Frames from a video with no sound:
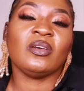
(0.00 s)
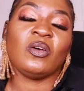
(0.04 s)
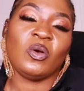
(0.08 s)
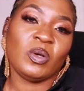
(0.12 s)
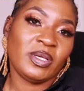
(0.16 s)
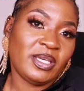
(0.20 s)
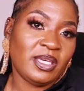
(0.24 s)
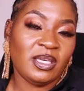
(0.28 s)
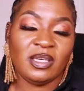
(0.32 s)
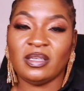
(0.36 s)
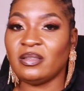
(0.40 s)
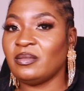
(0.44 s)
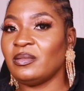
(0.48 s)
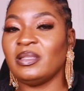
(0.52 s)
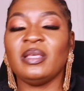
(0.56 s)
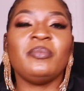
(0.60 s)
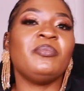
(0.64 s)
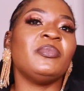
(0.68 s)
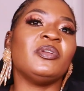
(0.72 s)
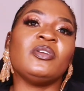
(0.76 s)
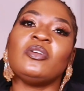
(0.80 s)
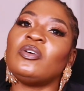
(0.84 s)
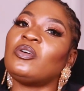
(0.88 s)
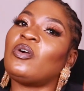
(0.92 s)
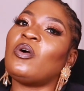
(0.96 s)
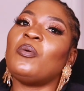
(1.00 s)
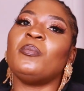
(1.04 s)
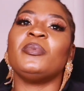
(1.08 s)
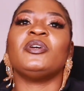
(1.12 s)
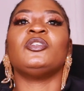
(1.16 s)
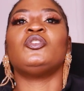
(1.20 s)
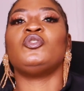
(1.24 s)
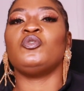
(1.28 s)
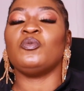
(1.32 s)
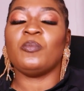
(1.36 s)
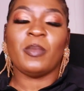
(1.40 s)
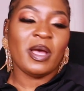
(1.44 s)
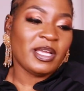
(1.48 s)
okay, let me not
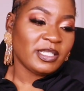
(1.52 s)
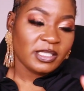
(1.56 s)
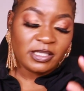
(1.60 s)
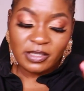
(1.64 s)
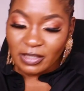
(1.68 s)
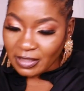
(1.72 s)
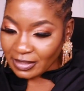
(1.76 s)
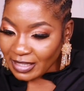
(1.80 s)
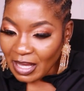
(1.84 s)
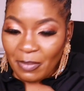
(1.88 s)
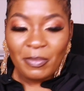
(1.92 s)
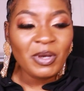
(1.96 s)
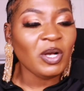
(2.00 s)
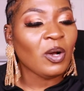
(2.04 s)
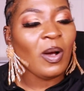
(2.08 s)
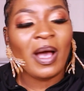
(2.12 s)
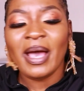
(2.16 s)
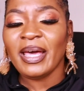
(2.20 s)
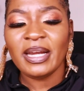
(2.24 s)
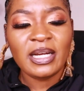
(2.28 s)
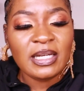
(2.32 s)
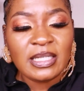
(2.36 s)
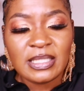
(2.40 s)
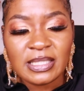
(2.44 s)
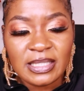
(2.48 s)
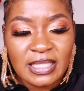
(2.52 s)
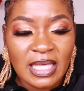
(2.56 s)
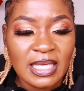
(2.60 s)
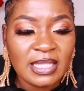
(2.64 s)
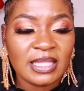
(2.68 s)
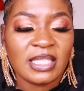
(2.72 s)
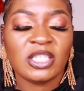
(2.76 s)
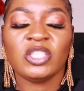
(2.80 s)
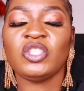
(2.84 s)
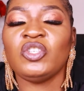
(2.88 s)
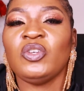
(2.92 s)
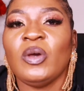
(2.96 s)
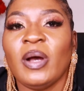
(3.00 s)
comment too much. Let me go ahead and say
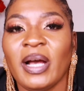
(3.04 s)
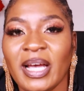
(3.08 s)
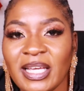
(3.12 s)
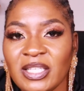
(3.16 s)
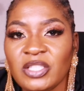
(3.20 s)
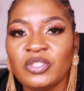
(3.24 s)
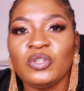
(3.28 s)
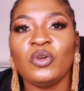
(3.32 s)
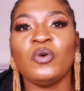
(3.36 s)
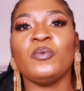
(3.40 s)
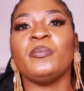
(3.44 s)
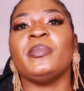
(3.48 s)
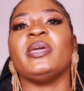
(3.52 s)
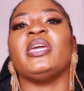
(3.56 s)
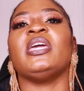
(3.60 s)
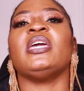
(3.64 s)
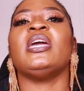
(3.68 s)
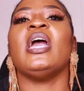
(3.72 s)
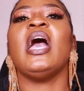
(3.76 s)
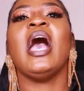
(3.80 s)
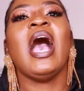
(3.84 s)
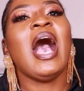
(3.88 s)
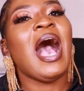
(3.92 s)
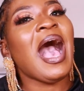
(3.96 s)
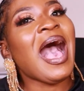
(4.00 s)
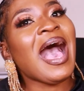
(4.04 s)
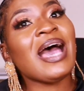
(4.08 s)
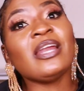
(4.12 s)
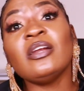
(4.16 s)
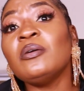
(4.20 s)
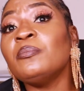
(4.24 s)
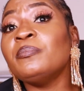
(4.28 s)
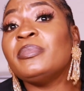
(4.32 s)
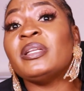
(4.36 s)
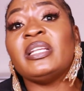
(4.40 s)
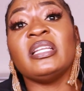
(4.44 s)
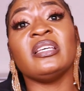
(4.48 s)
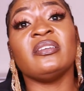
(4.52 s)
this. You guys know me. I
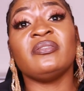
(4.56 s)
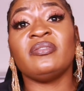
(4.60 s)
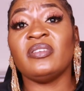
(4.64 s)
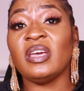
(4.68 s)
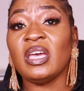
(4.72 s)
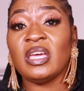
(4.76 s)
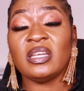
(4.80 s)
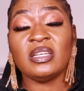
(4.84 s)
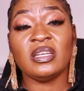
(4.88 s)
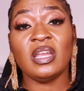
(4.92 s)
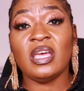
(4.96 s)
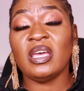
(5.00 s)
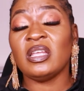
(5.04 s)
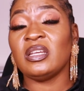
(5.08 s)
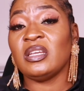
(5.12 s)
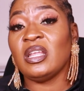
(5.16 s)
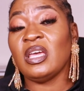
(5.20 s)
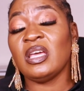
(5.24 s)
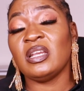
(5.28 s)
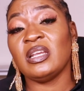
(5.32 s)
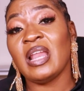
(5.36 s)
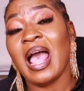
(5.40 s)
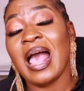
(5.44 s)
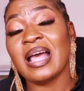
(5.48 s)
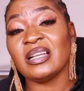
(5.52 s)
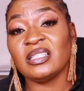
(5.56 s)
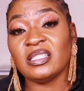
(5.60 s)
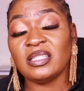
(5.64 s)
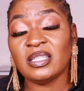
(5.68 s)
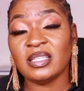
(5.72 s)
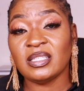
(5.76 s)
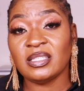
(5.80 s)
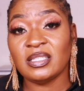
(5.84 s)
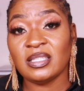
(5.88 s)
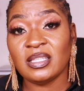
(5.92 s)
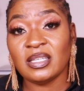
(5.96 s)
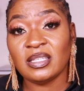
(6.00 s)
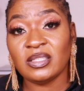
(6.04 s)
don't believe in
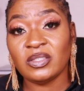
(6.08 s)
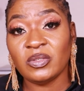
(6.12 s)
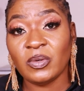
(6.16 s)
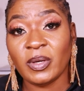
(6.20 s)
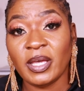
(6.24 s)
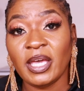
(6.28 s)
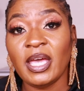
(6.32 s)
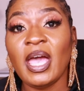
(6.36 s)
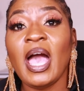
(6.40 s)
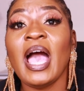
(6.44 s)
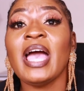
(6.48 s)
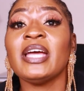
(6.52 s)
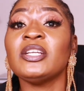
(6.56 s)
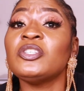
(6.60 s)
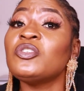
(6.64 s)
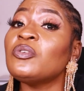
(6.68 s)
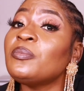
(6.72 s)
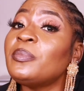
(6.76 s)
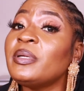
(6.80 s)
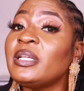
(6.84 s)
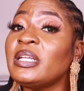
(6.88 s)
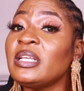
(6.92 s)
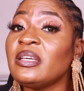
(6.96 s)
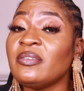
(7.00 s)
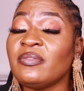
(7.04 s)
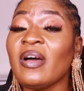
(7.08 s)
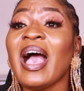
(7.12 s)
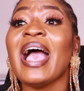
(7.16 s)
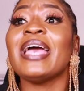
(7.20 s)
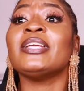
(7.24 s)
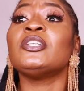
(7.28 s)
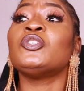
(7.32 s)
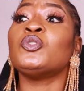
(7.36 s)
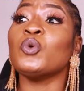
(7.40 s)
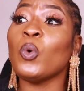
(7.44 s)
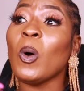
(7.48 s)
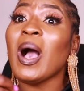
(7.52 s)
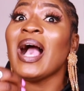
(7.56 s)
ancestors, okay? I
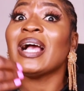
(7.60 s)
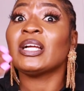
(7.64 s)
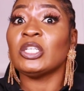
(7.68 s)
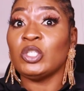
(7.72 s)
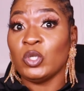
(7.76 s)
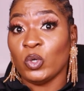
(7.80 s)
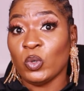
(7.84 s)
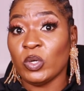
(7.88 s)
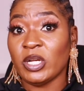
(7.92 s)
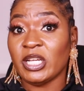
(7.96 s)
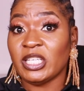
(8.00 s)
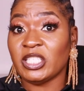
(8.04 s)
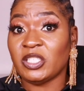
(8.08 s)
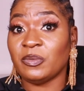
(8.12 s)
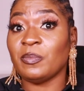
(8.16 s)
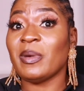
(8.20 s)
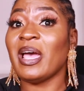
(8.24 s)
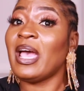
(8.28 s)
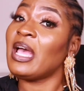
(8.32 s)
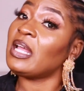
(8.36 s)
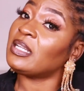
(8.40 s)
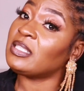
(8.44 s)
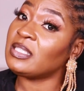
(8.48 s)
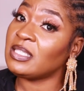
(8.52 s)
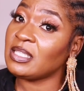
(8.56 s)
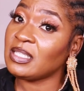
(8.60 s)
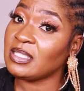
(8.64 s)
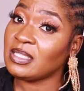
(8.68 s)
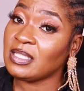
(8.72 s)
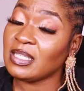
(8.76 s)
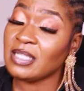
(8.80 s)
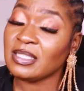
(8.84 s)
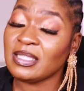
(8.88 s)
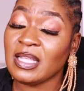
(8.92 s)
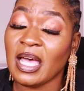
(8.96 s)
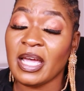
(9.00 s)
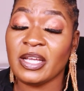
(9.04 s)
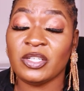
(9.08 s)
do acknowledge my
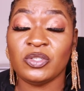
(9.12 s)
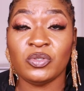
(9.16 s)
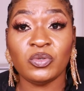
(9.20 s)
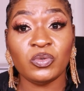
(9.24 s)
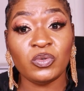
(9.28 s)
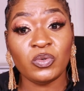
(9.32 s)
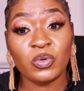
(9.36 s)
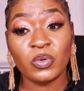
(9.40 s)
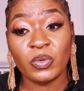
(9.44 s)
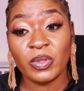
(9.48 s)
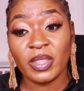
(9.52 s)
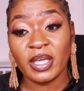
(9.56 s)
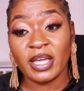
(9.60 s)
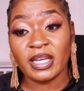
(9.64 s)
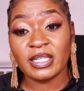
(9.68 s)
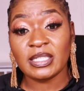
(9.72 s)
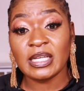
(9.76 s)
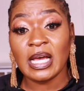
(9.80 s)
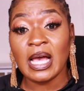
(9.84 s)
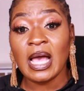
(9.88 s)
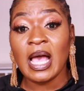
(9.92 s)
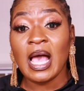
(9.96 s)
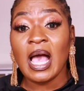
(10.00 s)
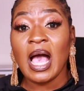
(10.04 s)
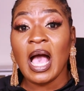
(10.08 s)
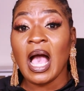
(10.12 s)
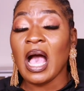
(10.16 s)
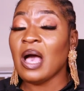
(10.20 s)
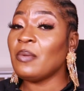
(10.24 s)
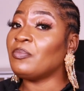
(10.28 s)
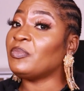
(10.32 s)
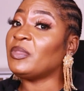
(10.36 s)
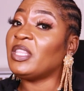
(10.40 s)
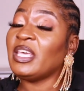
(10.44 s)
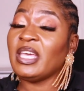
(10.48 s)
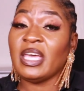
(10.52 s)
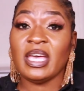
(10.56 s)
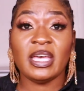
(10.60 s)
ancestors. I do know that
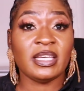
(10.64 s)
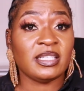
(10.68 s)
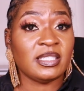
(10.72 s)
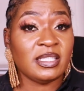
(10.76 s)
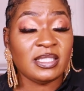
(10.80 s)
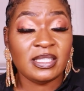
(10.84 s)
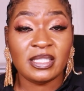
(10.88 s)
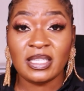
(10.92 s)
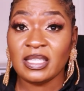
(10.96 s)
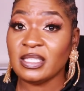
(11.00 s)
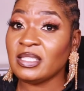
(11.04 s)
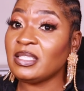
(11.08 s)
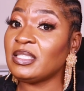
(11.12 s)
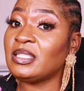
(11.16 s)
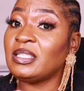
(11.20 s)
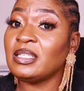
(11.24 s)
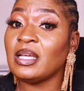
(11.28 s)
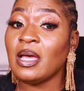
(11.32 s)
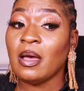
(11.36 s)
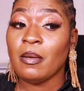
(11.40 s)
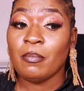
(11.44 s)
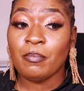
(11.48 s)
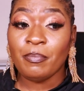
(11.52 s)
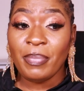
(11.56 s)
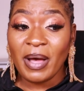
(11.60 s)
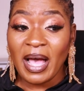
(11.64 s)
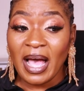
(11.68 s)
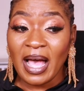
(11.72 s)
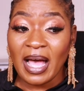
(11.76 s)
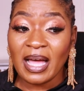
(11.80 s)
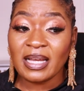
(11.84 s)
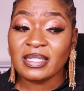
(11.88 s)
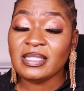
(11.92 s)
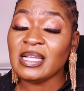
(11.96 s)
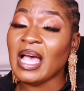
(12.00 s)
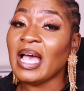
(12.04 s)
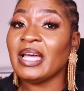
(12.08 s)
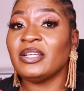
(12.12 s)
they exist.
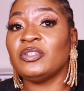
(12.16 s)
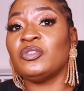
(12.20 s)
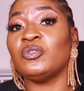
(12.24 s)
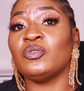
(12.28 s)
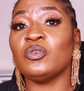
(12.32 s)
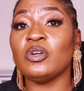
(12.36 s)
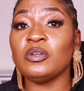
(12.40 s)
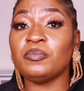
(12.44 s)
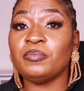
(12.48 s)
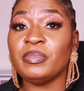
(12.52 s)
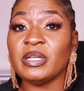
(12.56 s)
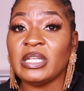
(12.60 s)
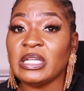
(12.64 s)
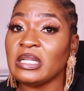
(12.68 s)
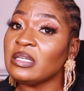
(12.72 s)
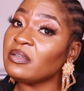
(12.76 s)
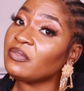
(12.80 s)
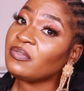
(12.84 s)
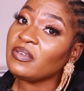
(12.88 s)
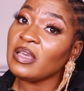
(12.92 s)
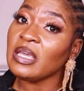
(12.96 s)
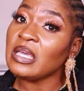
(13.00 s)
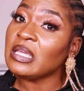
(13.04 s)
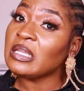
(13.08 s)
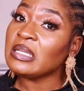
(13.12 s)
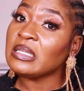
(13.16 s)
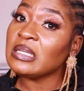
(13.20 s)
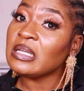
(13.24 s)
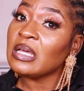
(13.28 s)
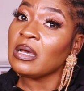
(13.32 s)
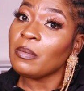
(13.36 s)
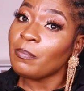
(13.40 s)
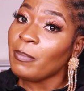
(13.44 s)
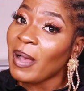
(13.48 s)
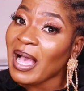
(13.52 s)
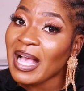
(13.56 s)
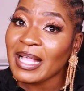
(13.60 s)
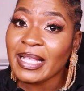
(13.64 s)
But I do not believe in
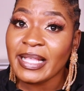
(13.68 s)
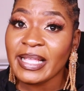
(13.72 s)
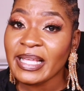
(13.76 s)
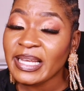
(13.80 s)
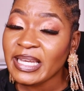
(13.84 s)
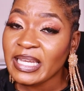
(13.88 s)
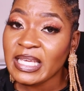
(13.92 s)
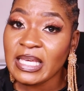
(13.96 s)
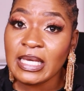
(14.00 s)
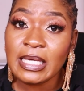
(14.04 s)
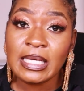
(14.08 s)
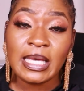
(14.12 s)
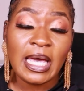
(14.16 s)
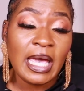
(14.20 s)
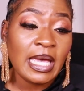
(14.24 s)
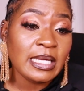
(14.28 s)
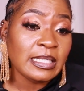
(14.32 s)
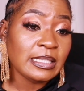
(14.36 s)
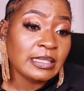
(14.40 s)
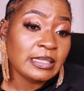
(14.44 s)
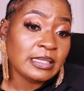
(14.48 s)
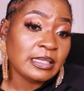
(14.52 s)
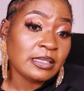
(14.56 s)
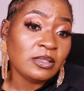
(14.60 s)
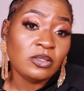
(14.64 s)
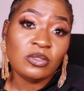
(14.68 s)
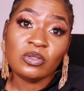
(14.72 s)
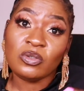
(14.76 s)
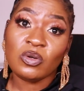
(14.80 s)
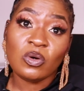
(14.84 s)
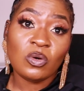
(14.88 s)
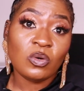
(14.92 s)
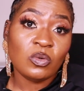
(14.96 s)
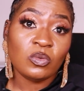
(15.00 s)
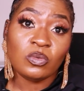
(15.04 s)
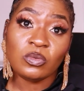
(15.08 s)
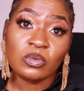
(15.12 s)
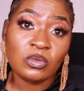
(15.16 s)
paddling, and you
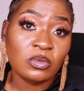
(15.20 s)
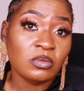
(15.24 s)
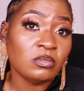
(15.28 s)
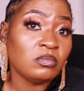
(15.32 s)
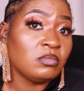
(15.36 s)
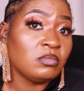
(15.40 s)
know,